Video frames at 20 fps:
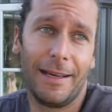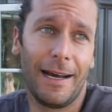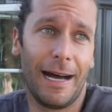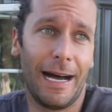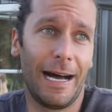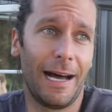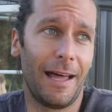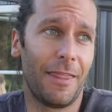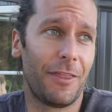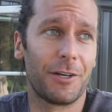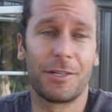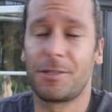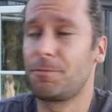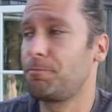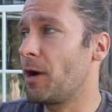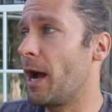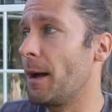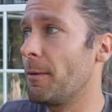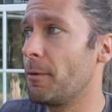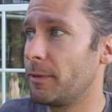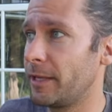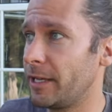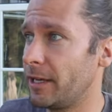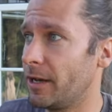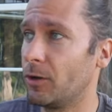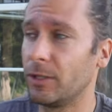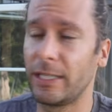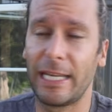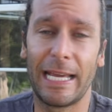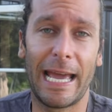Uh, there's probably
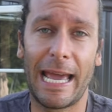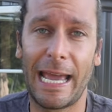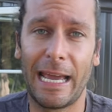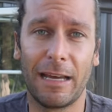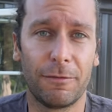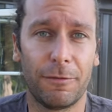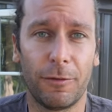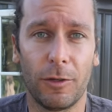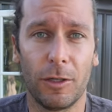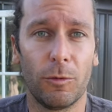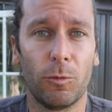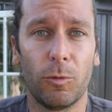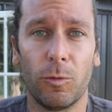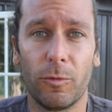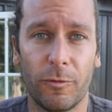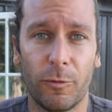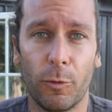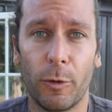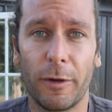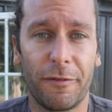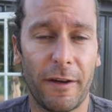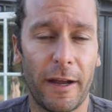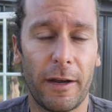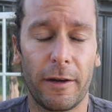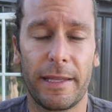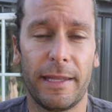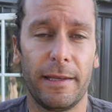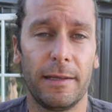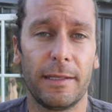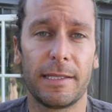only a handful of wood
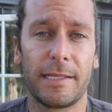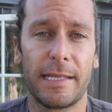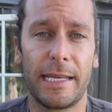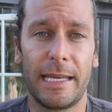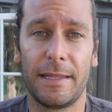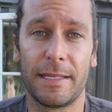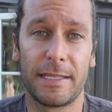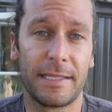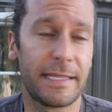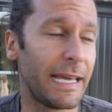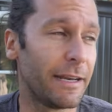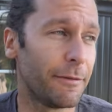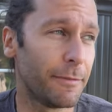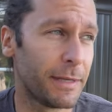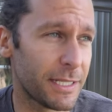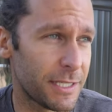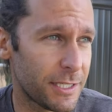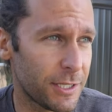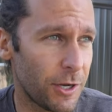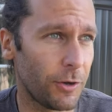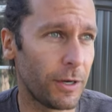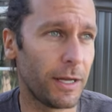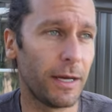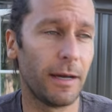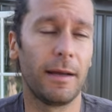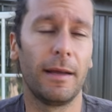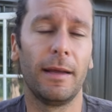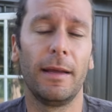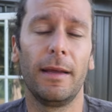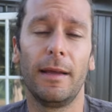fire kilns in the state of
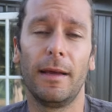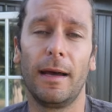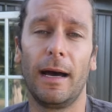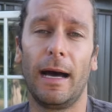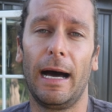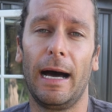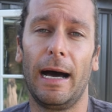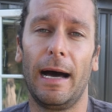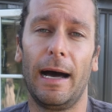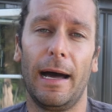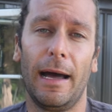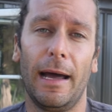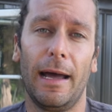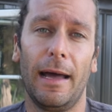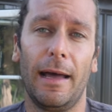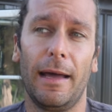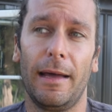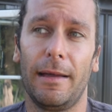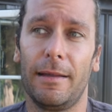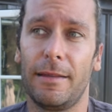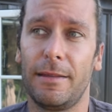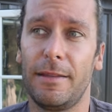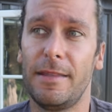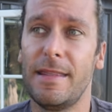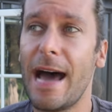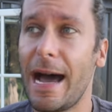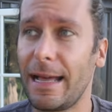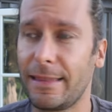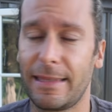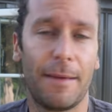Minnesota. Uh,
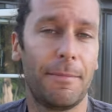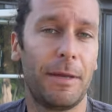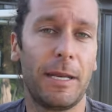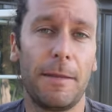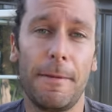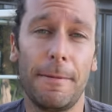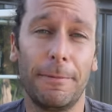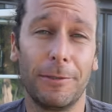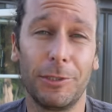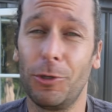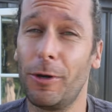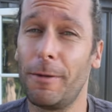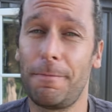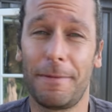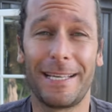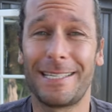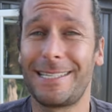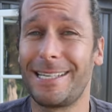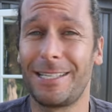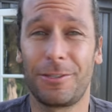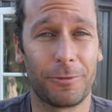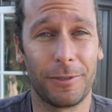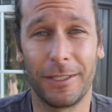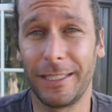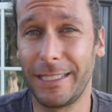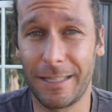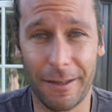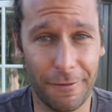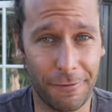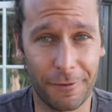not that many people do it because it's
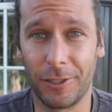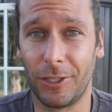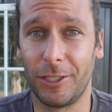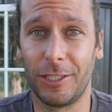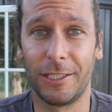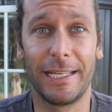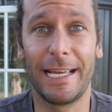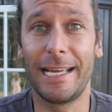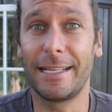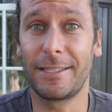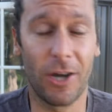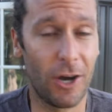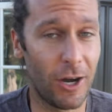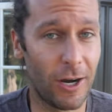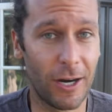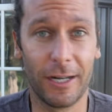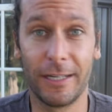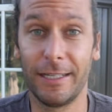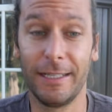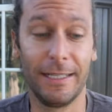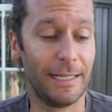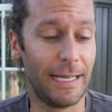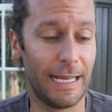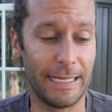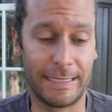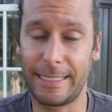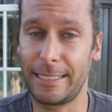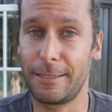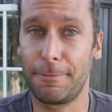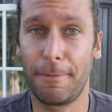really difficult, it's hard,
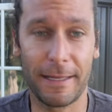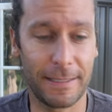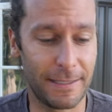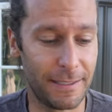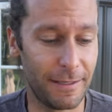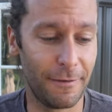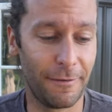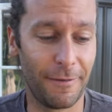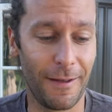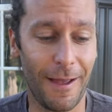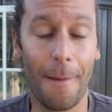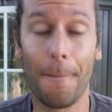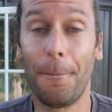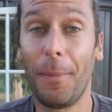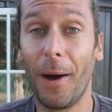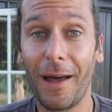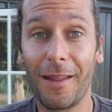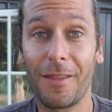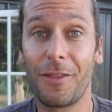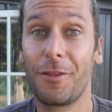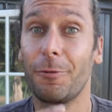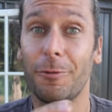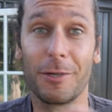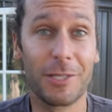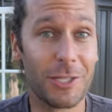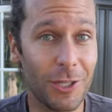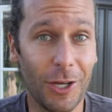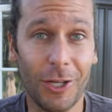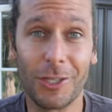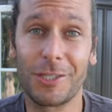it's expensive, but the
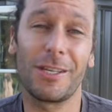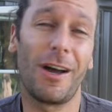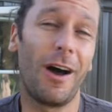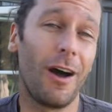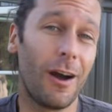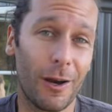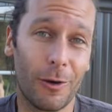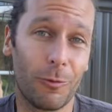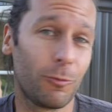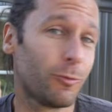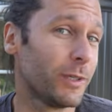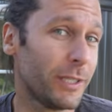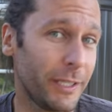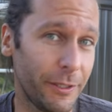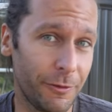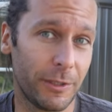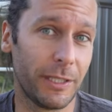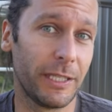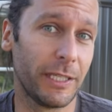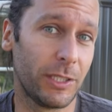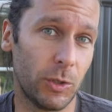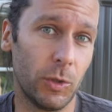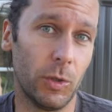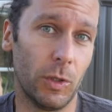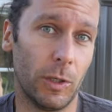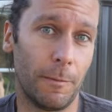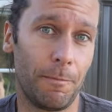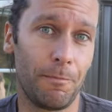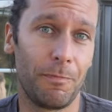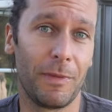results are really, really
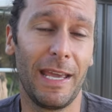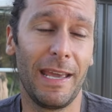cool.